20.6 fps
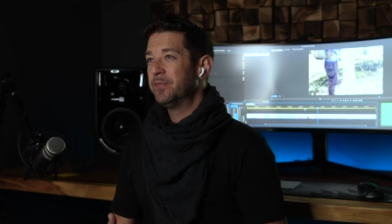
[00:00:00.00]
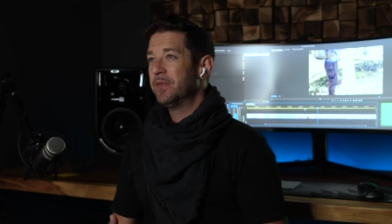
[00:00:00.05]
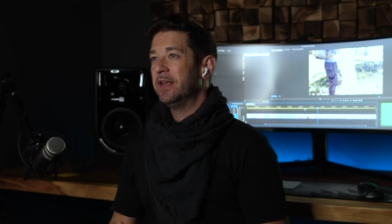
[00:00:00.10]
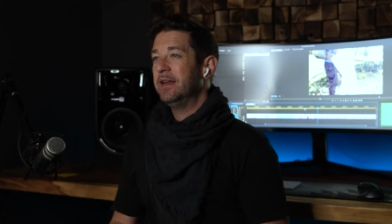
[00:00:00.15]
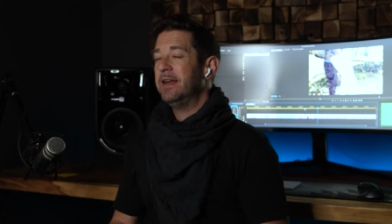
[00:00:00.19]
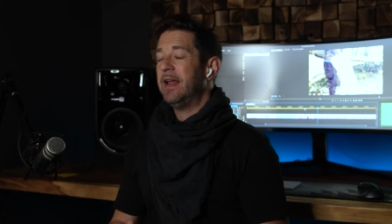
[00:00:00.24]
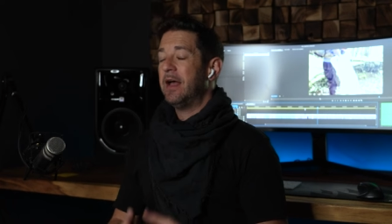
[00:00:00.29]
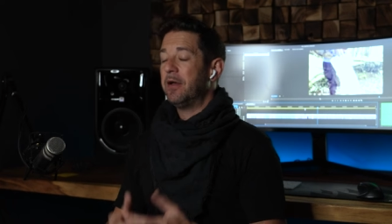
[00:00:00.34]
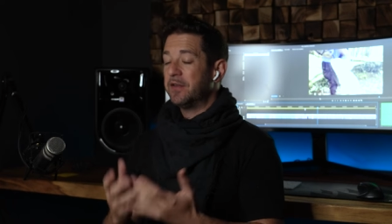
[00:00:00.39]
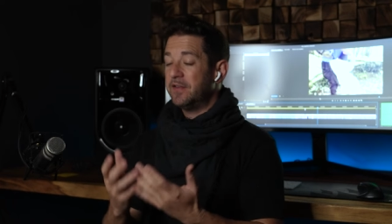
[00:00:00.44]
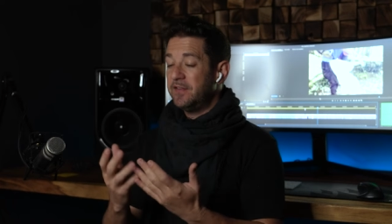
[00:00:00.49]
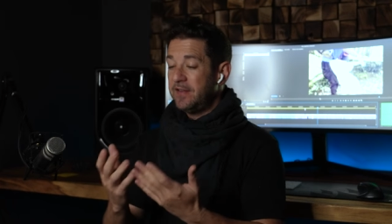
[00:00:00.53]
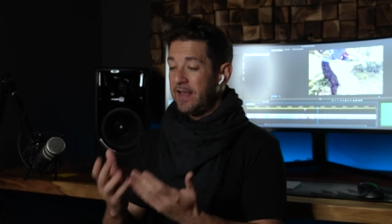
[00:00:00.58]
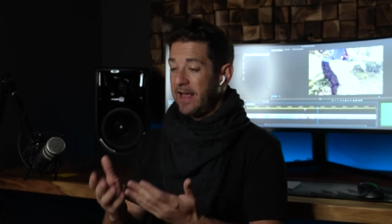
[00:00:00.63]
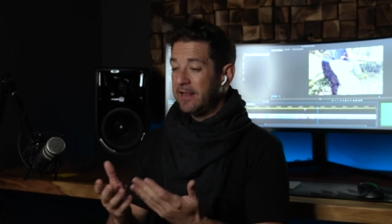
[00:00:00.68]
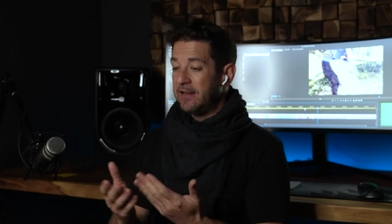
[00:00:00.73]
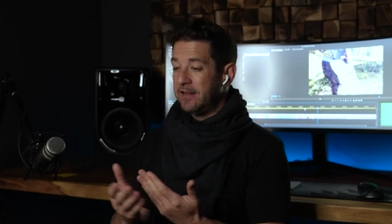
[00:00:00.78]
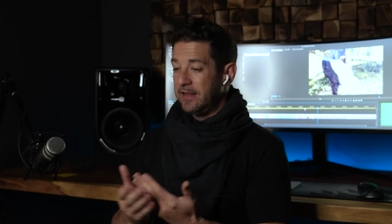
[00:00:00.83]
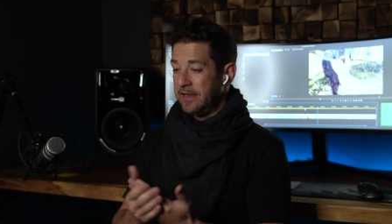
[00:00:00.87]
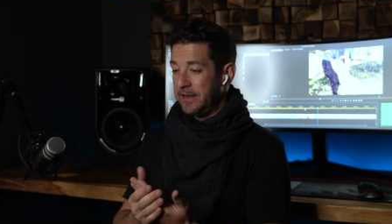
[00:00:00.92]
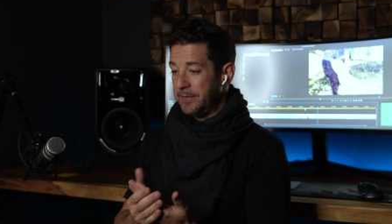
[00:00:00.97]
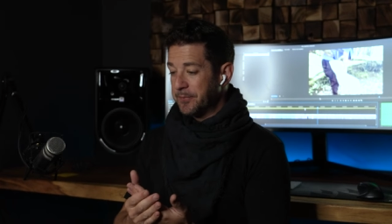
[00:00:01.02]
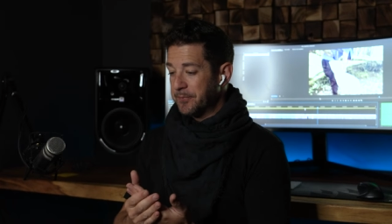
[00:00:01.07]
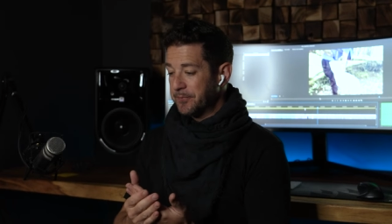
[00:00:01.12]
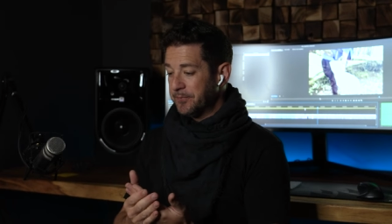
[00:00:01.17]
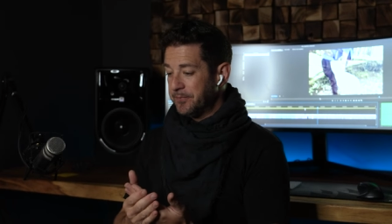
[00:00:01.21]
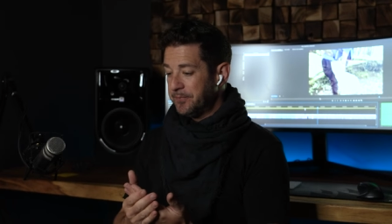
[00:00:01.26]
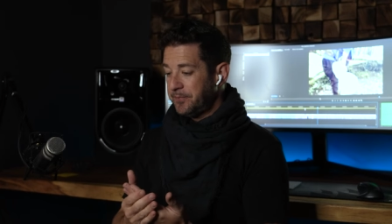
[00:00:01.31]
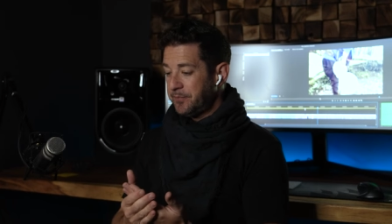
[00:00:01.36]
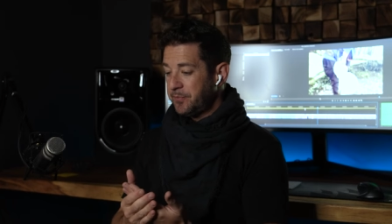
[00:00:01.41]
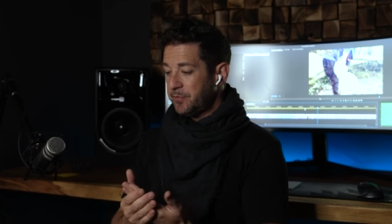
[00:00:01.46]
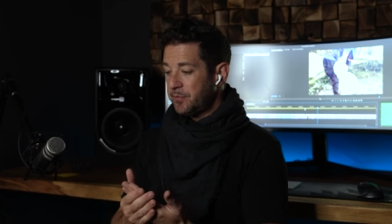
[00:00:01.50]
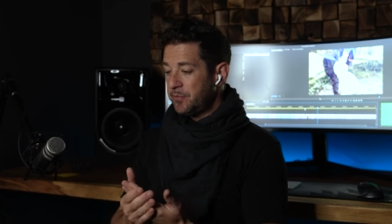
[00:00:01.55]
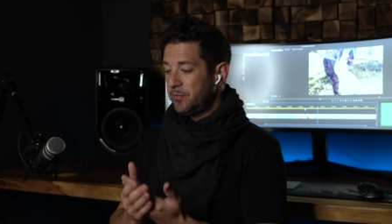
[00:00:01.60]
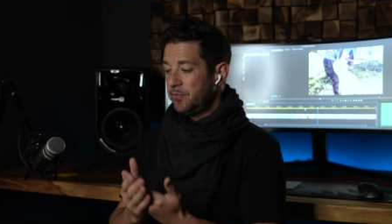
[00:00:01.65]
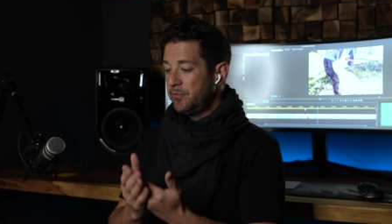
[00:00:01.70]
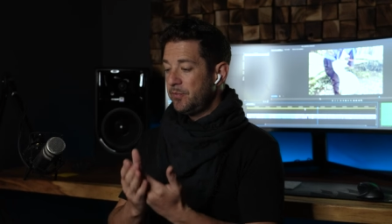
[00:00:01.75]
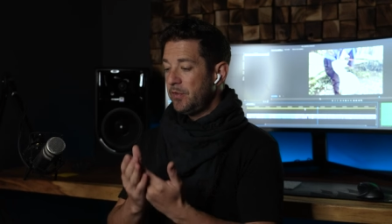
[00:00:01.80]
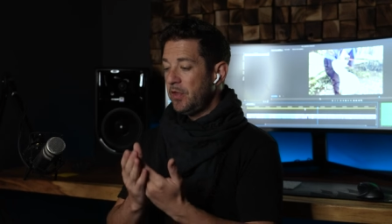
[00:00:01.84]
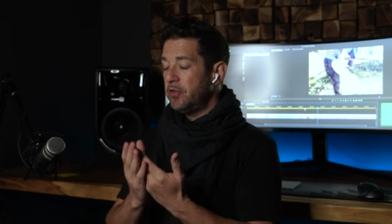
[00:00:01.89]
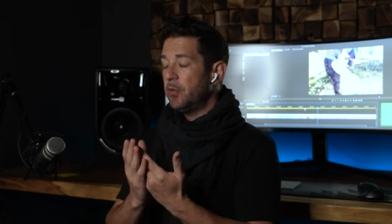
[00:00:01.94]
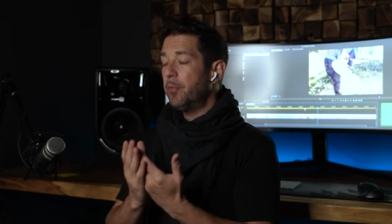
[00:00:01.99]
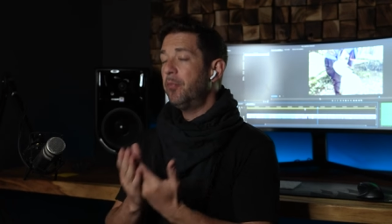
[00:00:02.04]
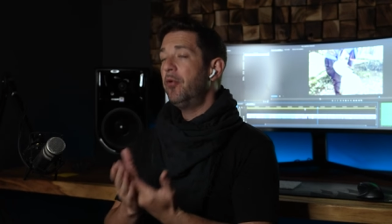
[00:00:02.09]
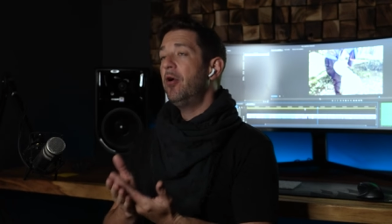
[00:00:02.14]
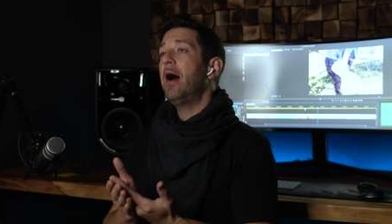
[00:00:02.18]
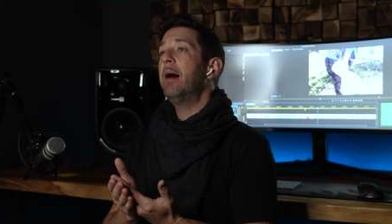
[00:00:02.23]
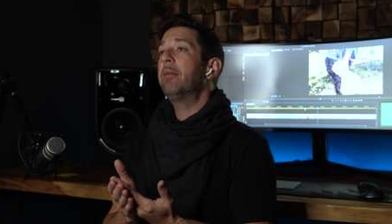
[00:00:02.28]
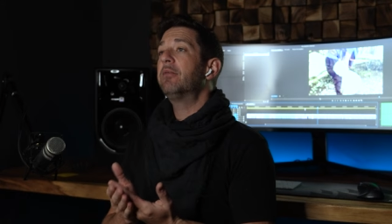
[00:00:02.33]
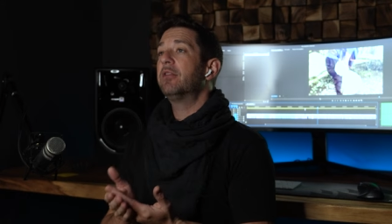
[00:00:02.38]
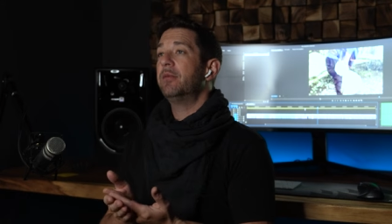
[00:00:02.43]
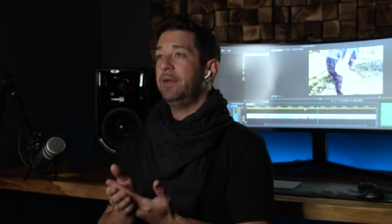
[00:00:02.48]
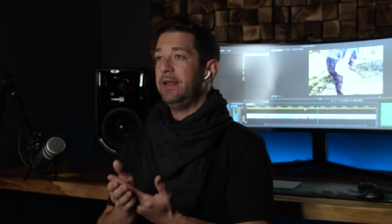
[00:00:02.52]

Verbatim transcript: Now, sadly, the problem